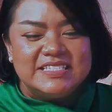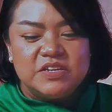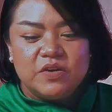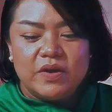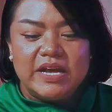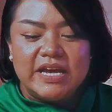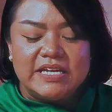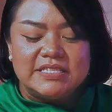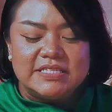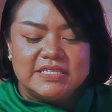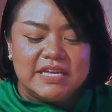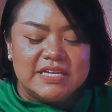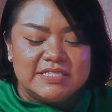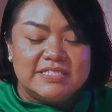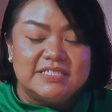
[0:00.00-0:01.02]
So
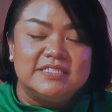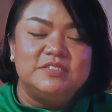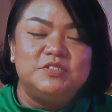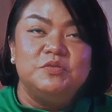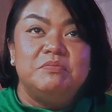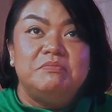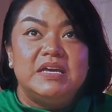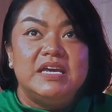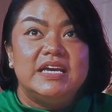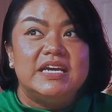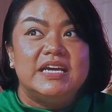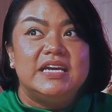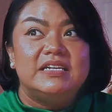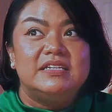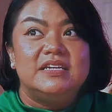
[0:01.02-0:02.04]
it's to
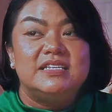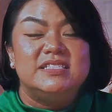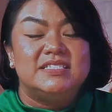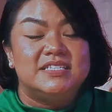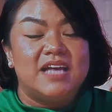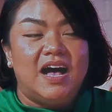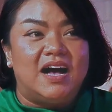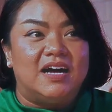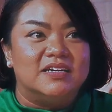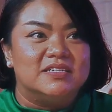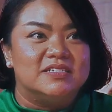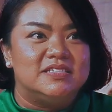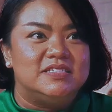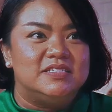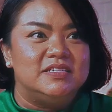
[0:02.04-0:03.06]
me it
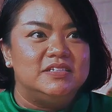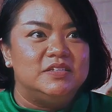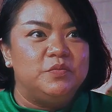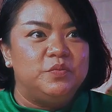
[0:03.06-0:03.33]
sucks.